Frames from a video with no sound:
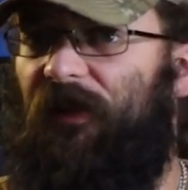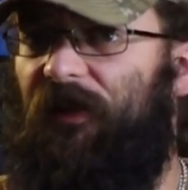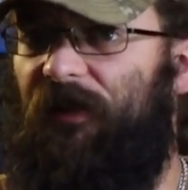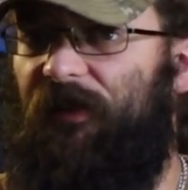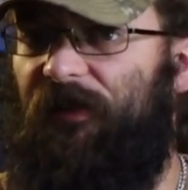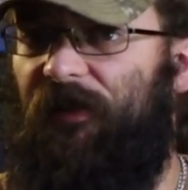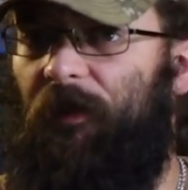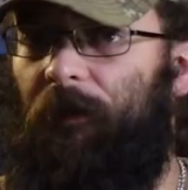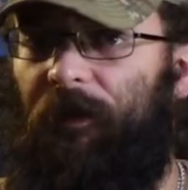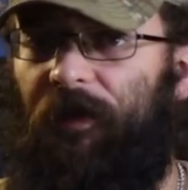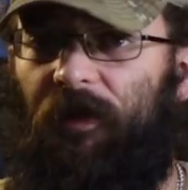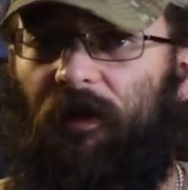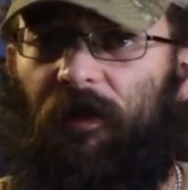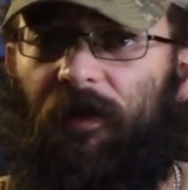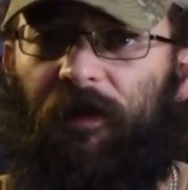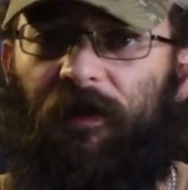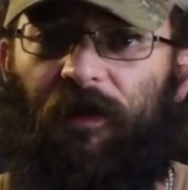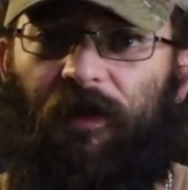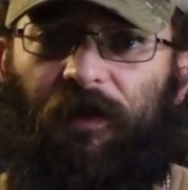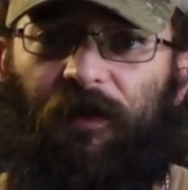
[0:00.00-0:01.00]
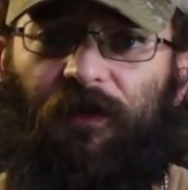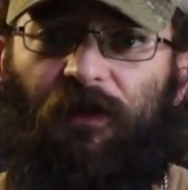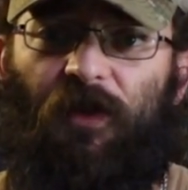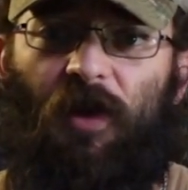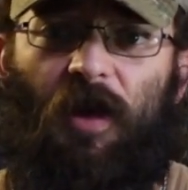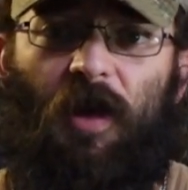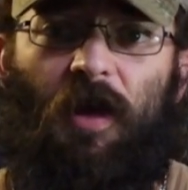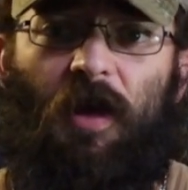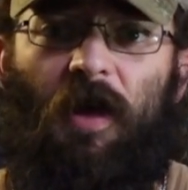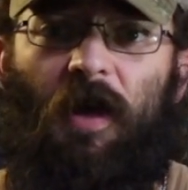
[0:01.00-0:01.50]
into something like this
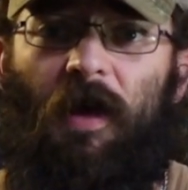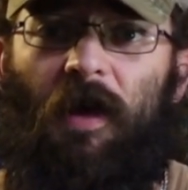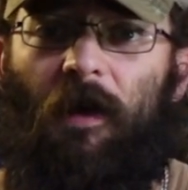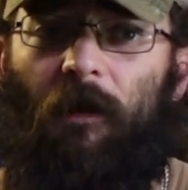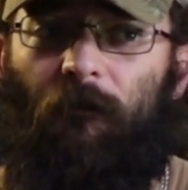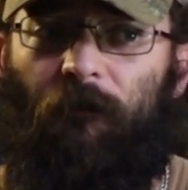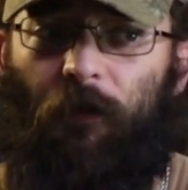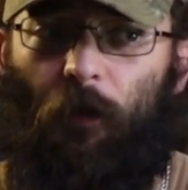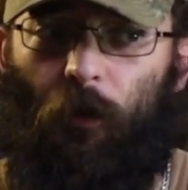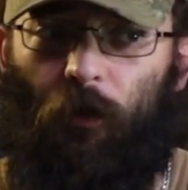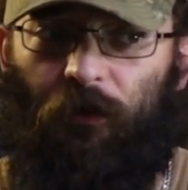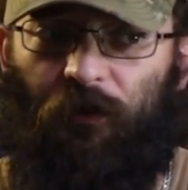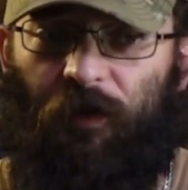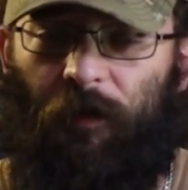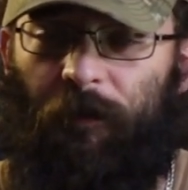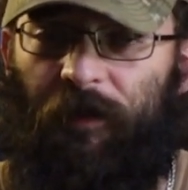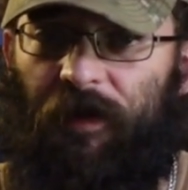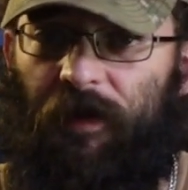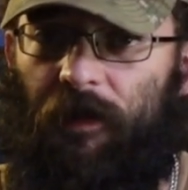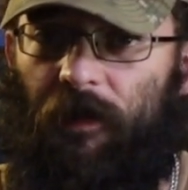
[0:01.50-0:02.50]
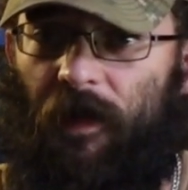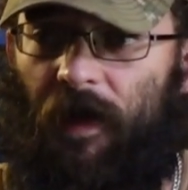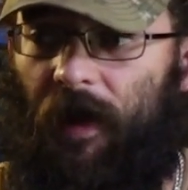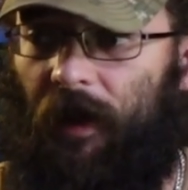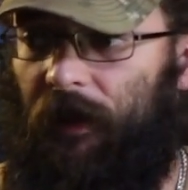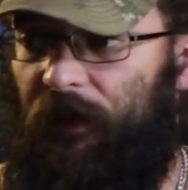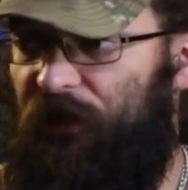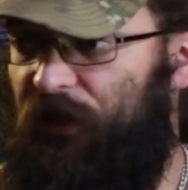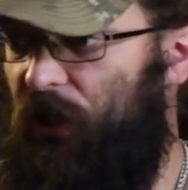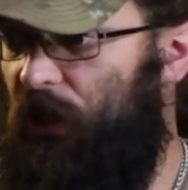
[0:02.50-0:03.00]
for something
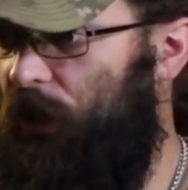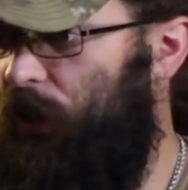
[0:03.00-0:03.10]
that